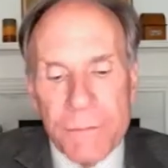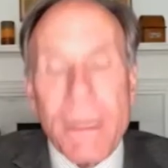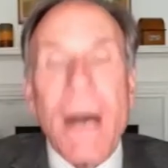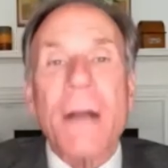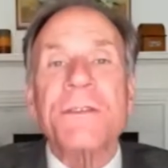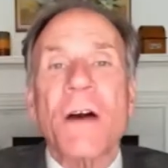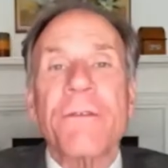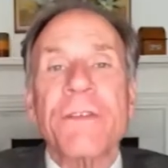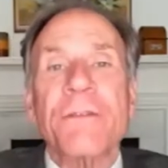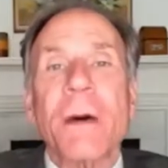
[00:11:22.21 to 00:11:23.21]
box
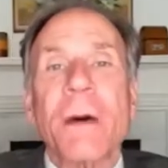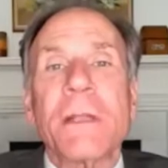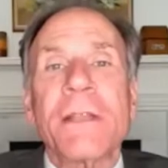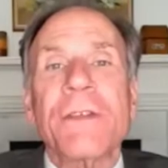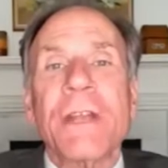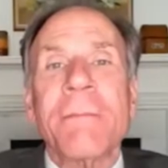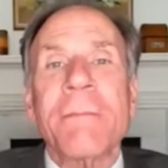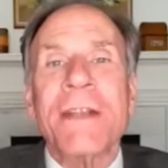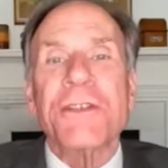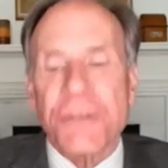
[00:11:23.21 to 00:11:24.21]
office publicity
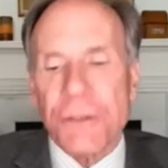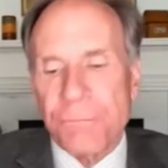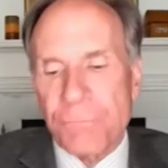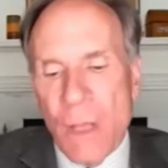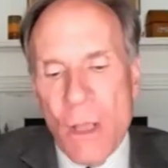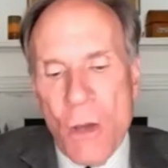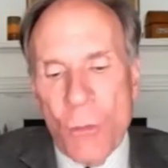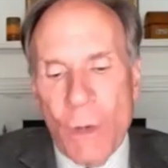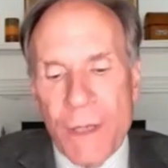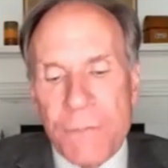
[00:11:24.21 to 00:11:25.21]
manager,
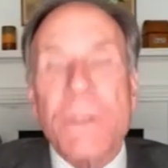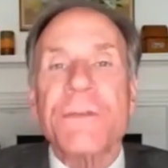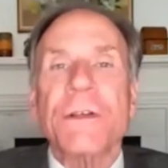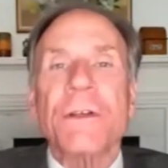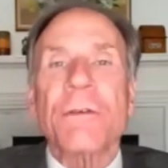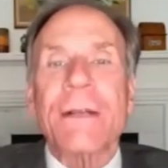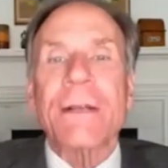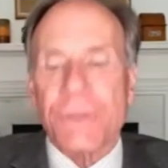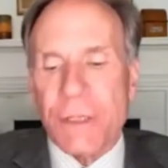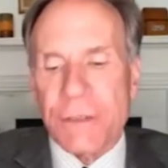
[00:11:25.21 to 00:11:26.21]
1 music
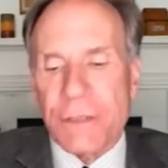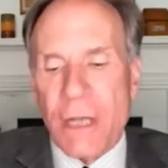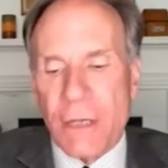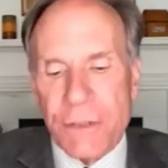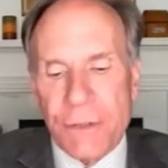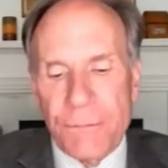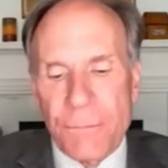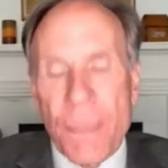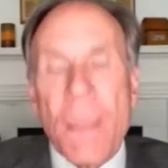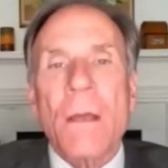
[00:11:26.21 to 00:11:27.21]
director conductor,
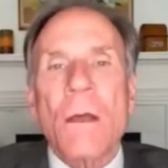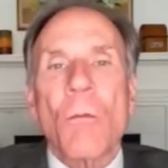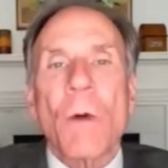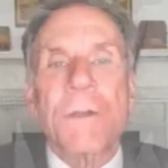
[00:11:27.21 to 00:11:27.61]
1